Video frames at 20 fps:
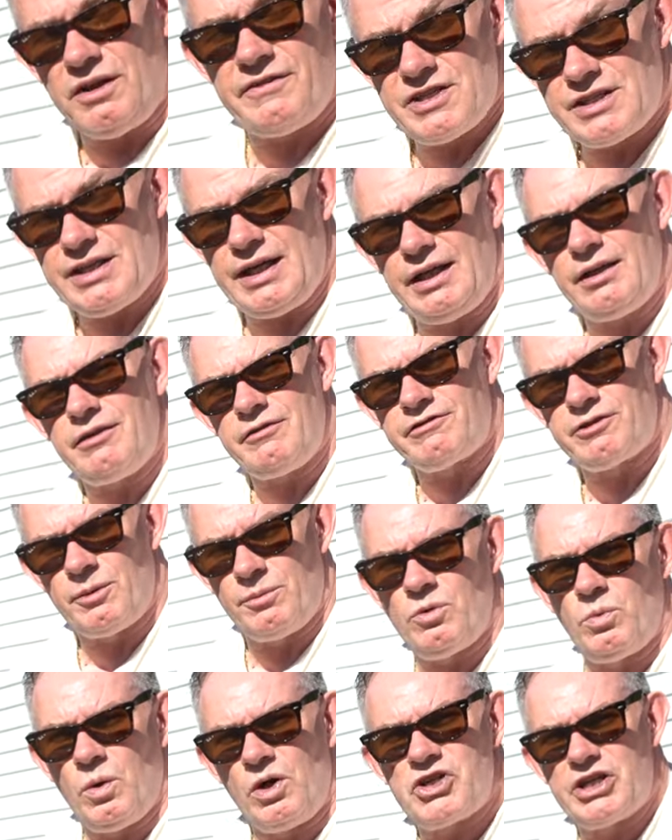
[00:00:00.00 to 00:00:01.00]
have seen from
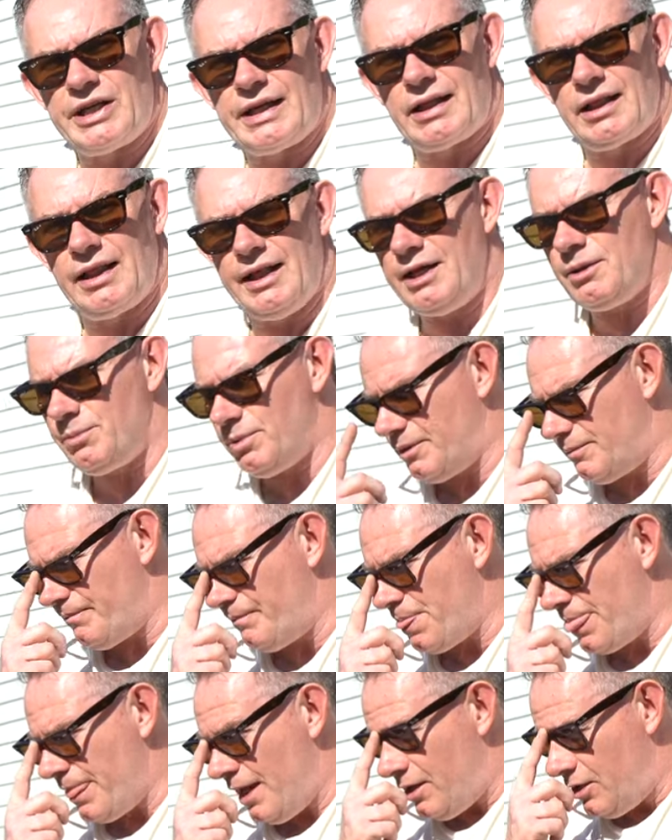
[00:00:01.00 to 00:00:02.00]
the washing clip,
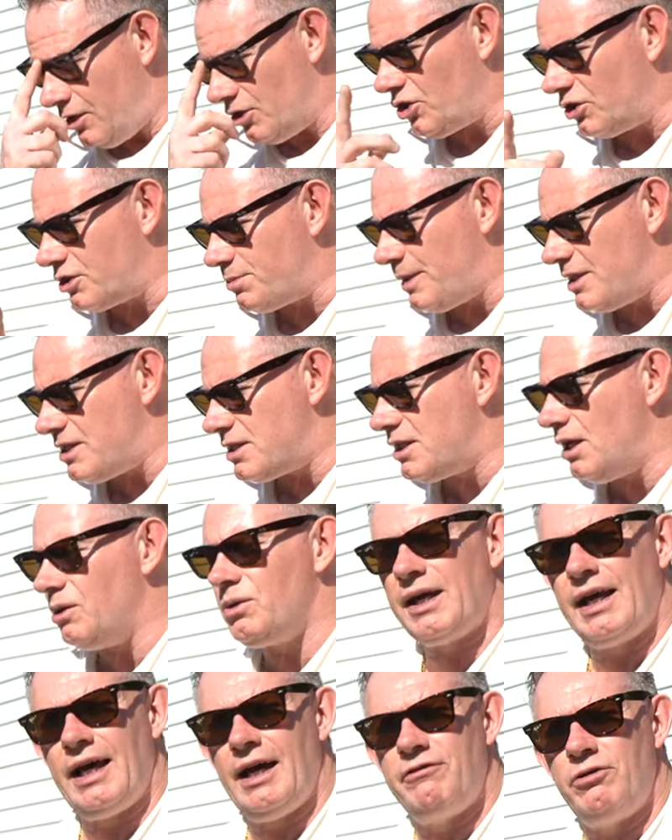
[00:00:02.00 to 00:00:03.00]
You've got to be so
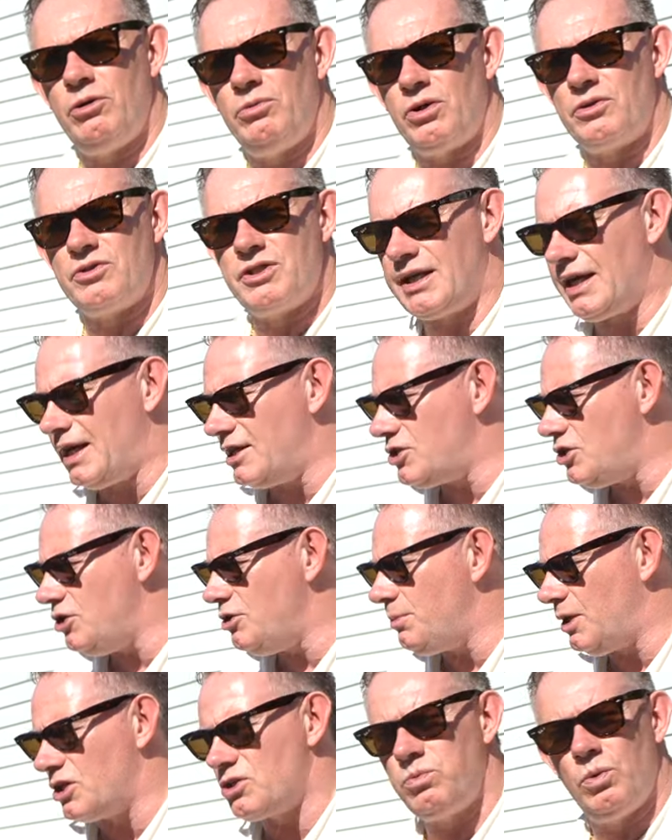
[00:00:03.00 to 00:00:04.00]
careful not to get
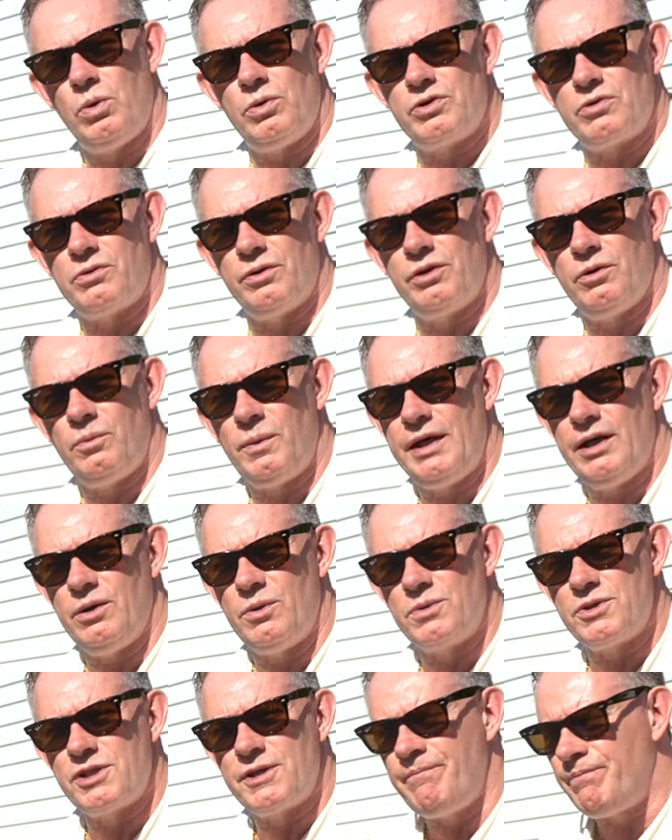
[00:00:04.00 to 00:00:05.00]
too much water on the
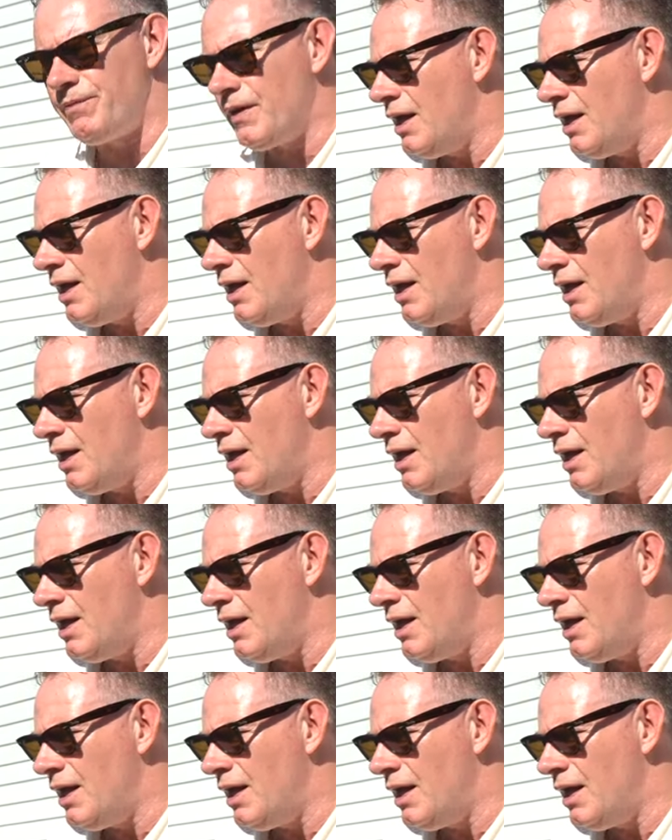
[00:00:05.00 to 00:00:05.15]
wheels.